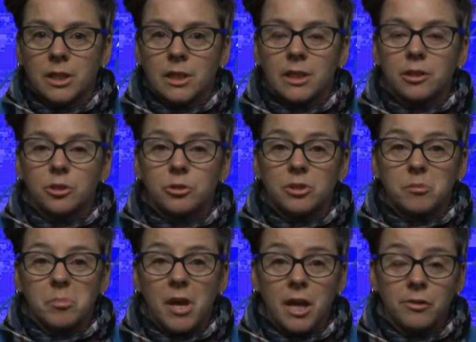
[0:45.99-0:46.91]

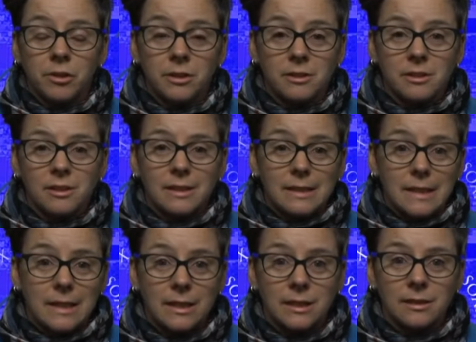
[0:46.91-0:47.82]
including parents,
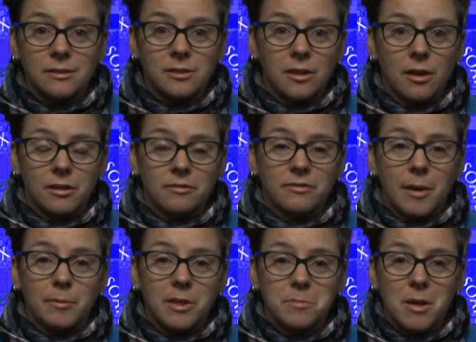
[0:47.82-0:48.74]
teens, other
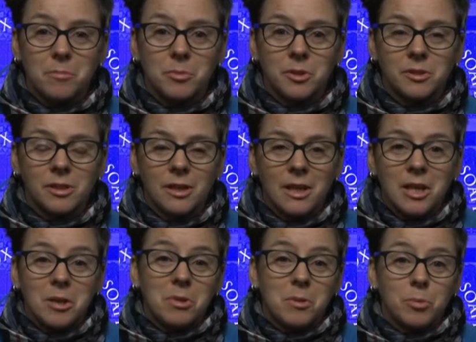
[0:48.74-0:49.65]
family members,
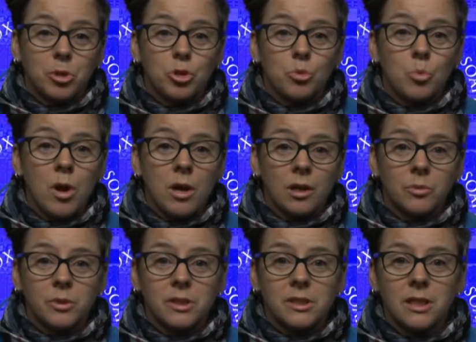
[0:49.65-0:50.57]
people who
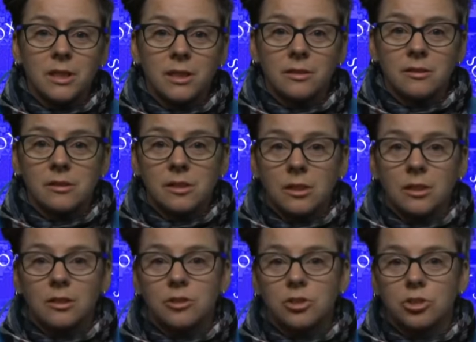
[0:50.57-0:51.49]
work with teens,
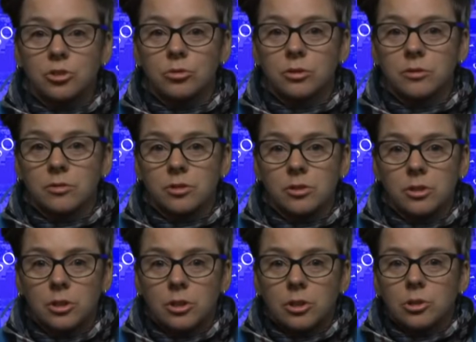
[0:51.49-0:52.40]
and students.
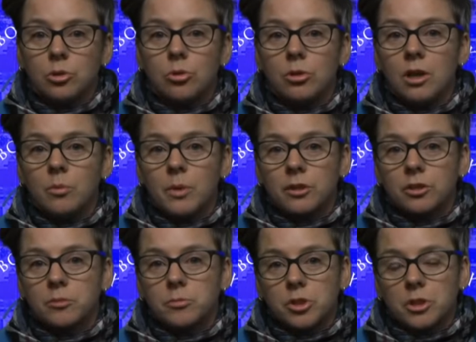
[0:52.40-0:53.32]
All are
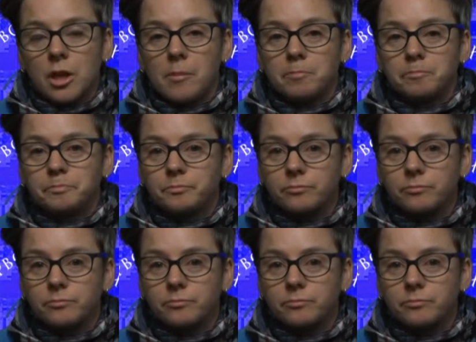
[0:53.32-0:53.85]
welcome to come.